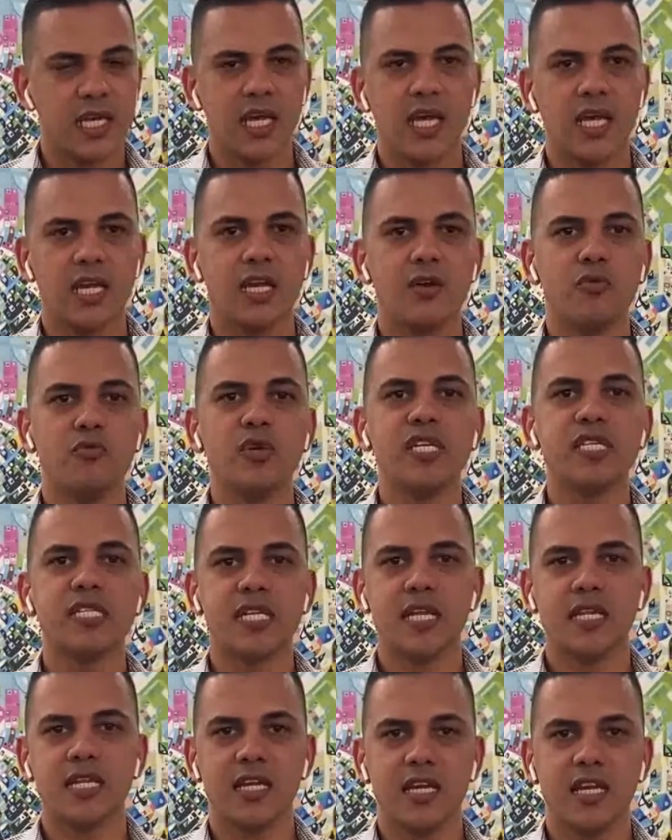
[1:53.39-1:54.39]
and then we
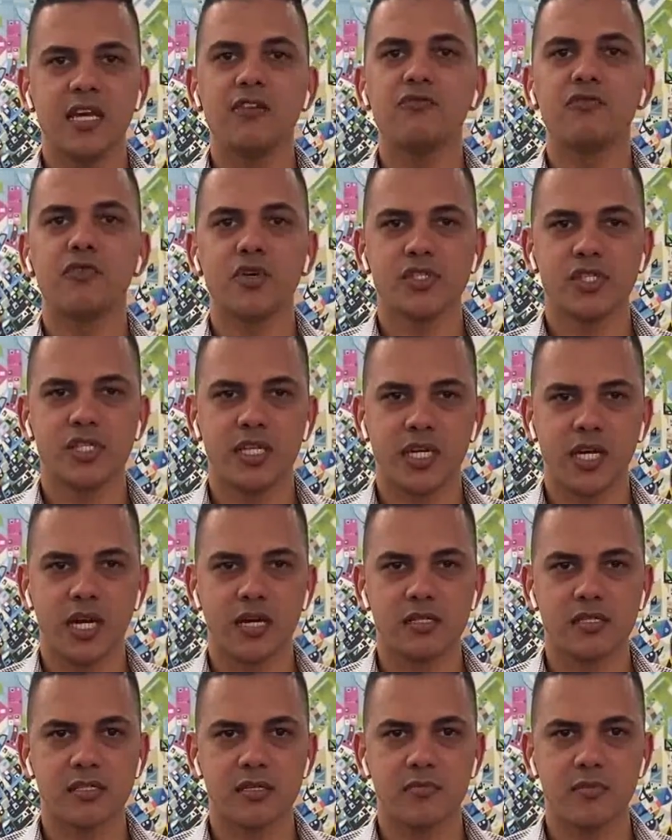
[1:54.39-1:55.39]
send an invoice to the
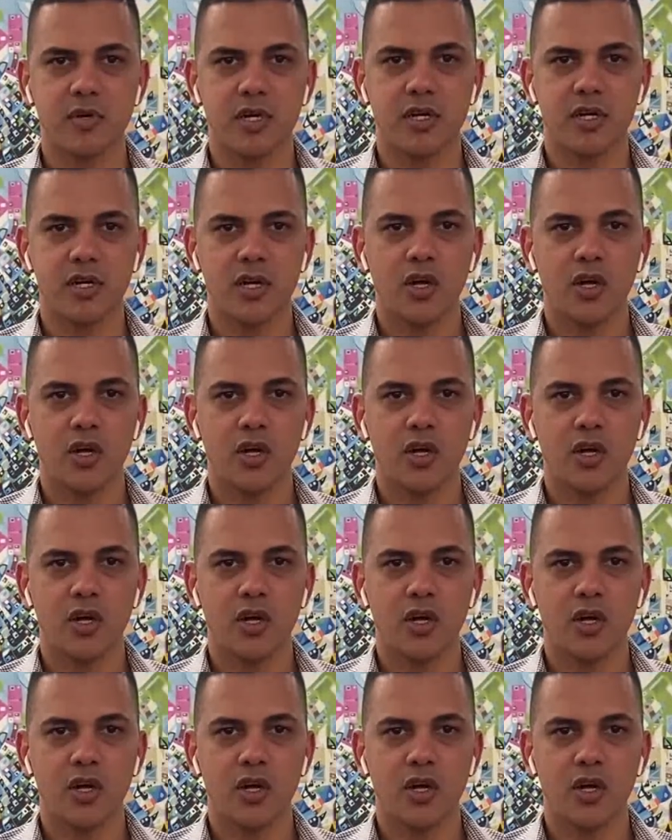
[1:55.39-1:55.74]
customer